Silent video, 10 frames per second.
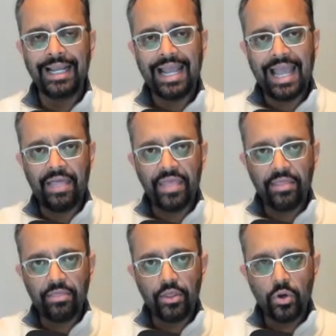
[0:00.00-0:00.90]
And
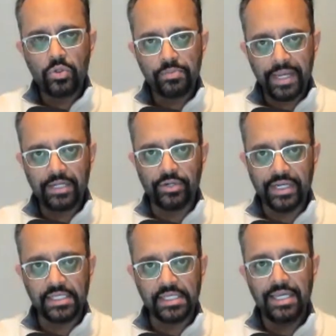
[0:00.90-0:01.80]
then those
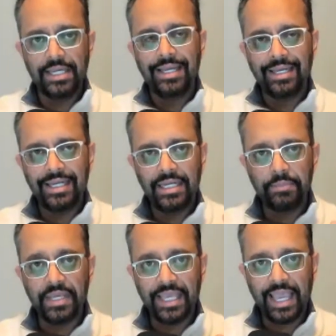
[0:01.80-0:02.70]
metrics need to
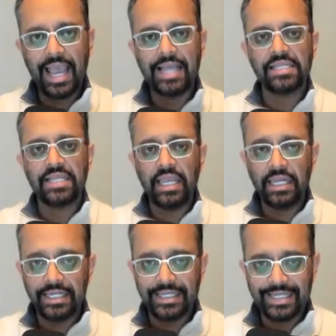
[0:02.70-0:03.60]
be
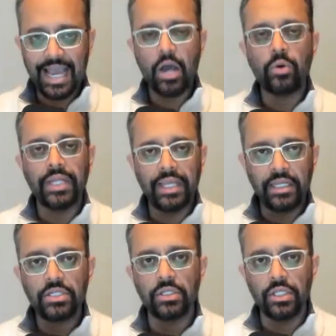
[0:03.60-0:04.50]
cascaded down
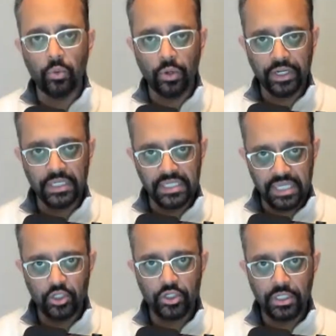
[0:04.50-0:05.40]
into the
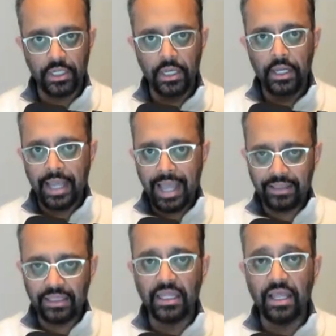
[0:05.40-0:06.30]
organization at
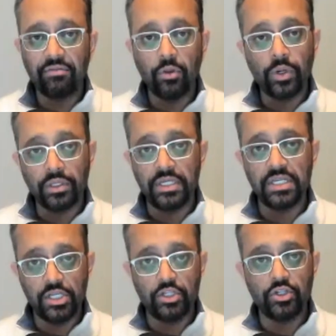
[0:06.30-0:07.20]
the level where the
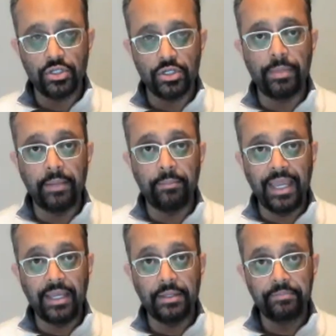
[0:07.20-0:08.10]
decisions are being
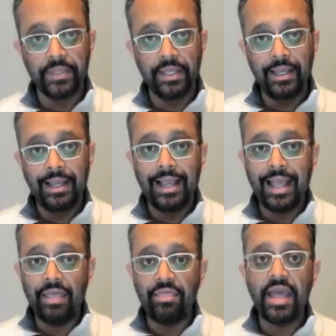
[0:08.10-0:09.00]
made.
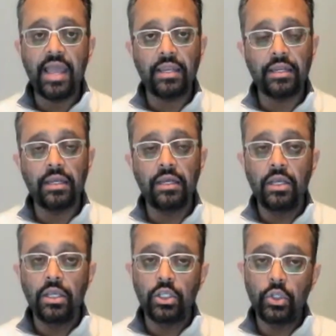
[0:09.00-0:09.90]
And then
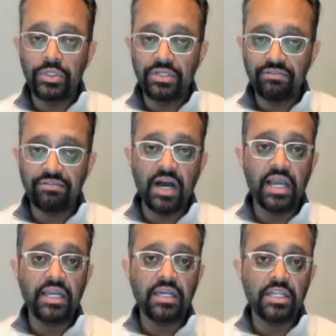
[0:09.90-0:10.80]
you
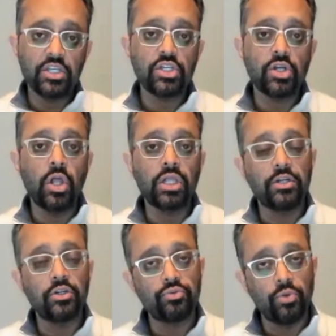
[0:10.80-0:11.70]
define and install
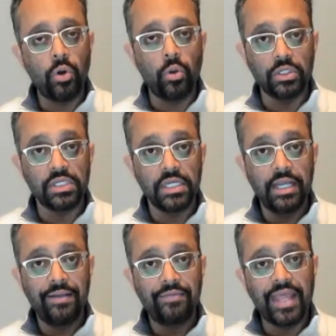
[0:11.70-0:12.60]
controls
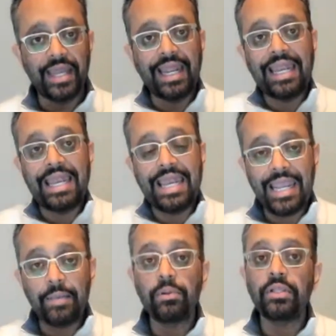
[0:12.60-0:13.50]
that
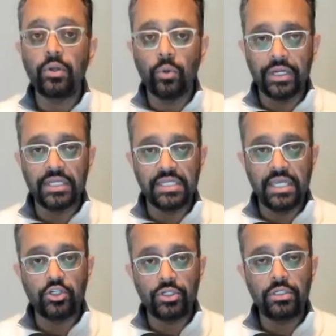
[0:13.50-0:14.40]
enable the
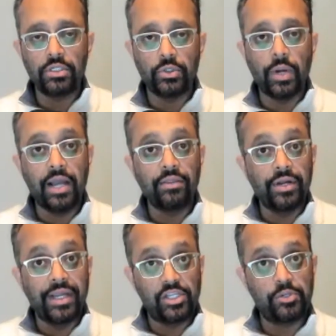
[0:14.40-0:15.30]
organization to either
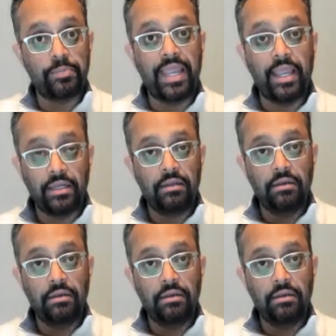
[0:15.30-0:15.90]
expand